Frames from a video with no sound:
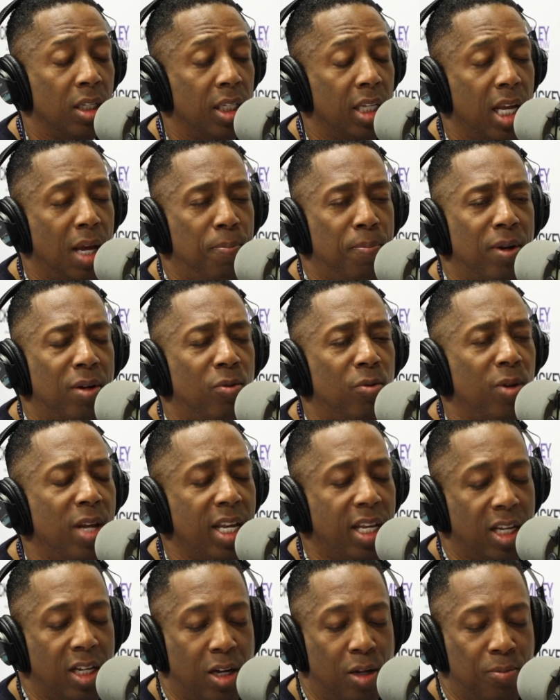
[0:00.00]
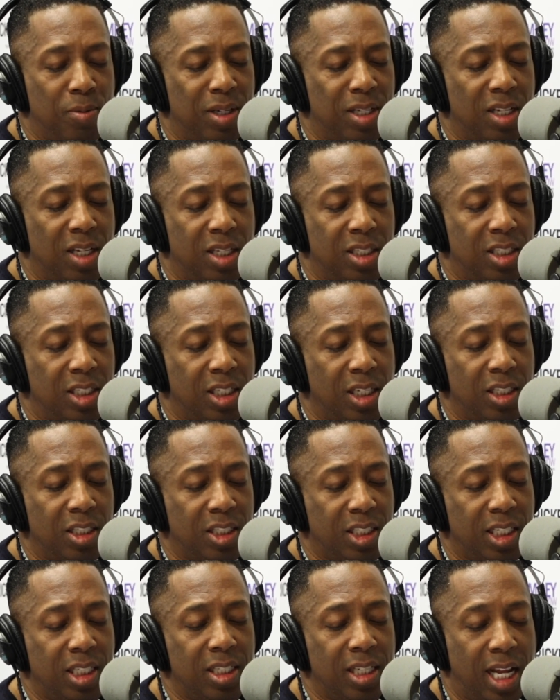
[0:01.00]
Yeah, but Ricky, though, but uh, she,
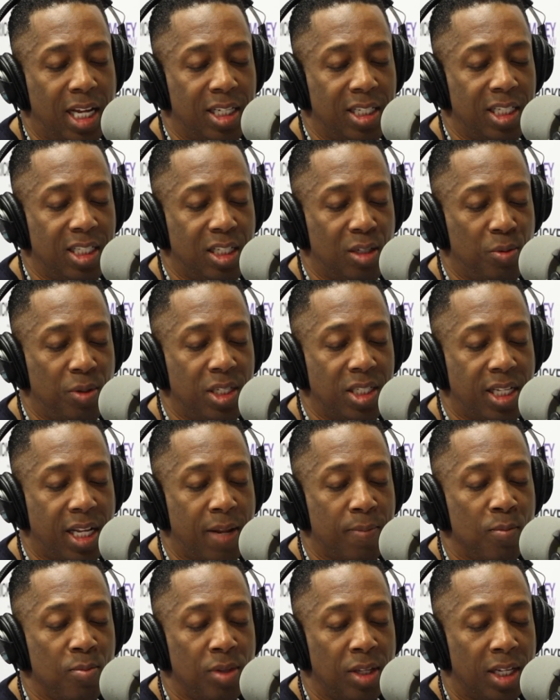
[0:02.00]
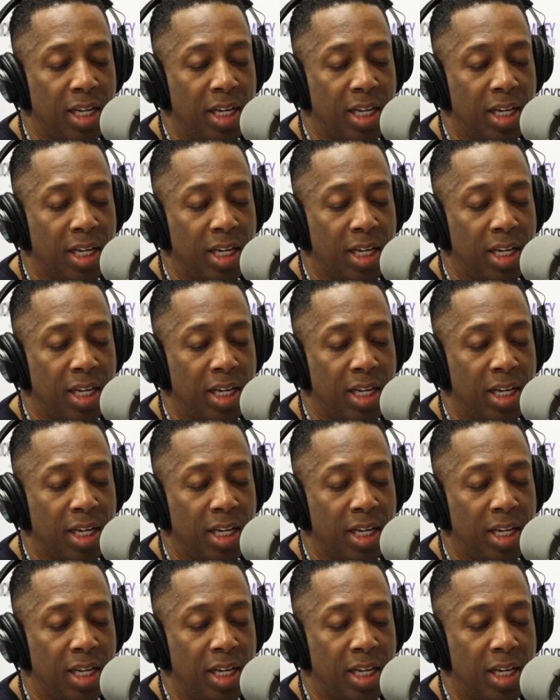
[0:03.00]
she's not. This is what he said.